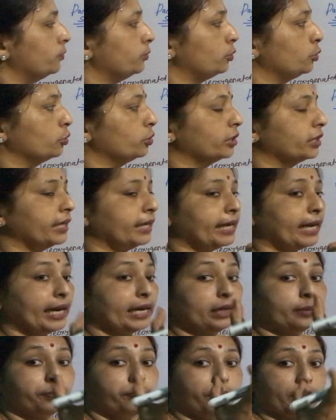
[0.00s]
to
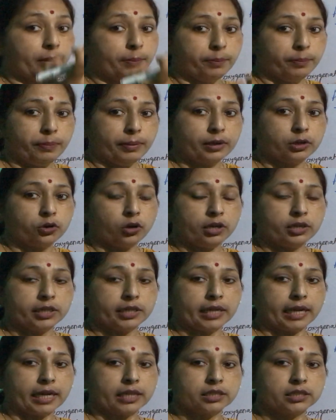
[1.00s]
create pump and
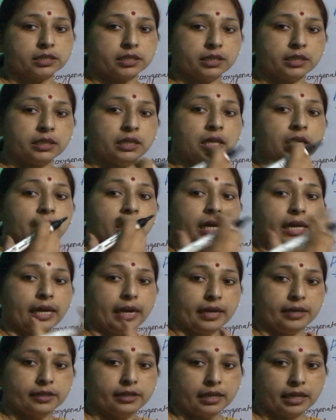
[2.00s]
contraction
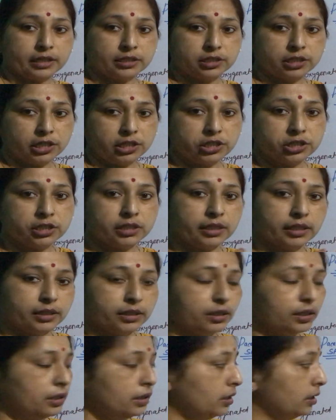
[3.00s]
and relaxation
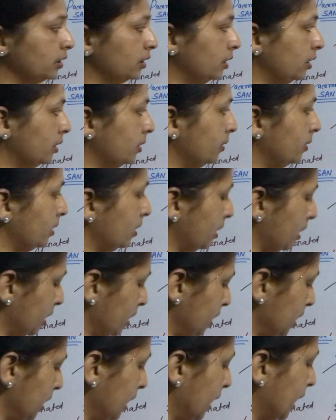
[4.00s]
in the
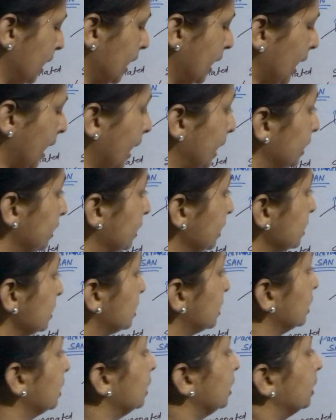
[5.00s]
heart, and
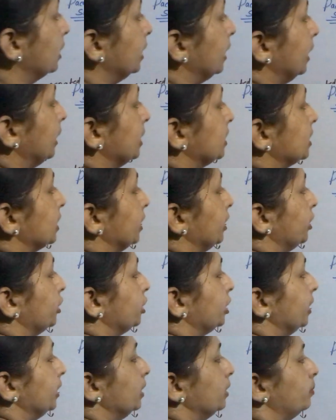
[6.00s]
this it is
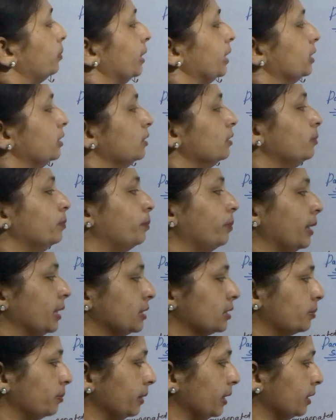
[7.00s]
initiated by the
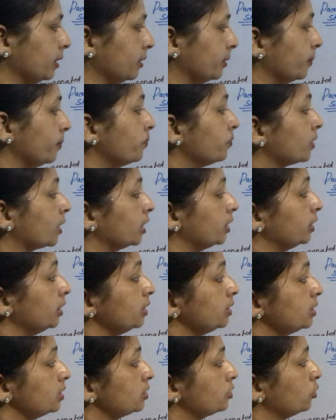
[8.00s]
pacemaker.
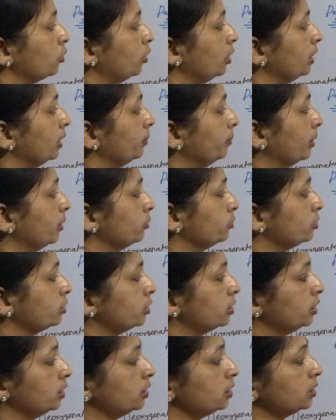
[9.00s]
This is all about
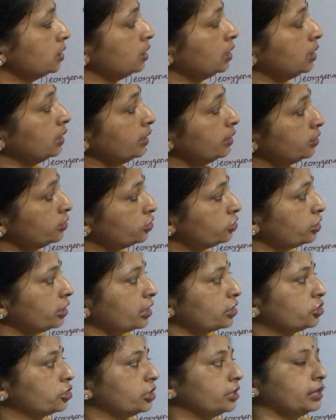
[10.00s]
the
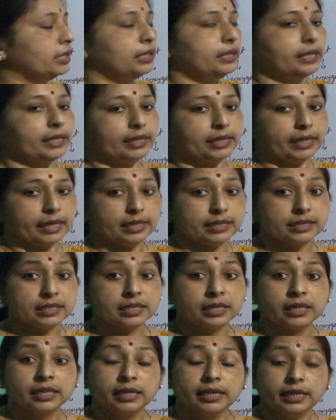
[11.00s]
structural details.
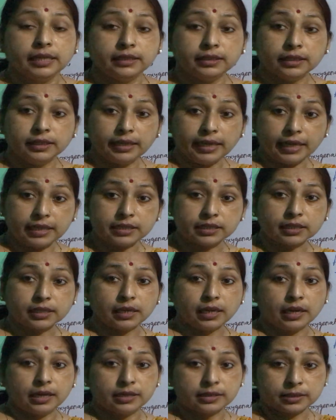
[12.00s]
In the next
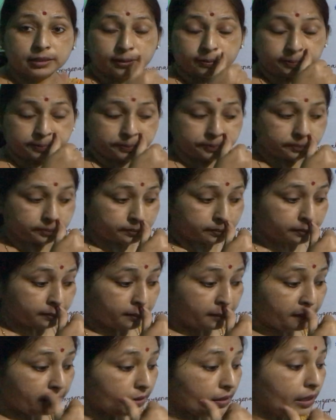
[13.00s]
class,
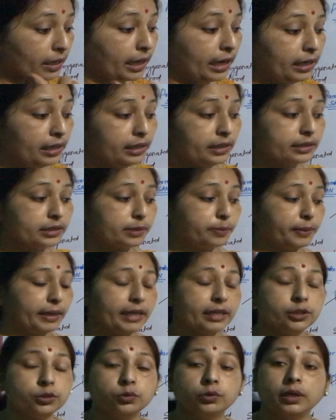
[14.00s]
I'll
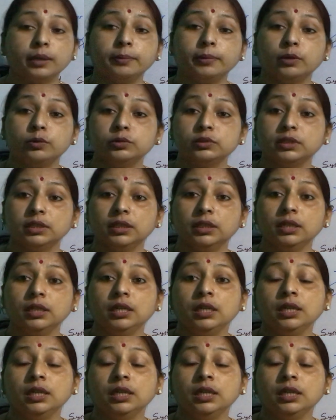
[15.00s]
explain you about the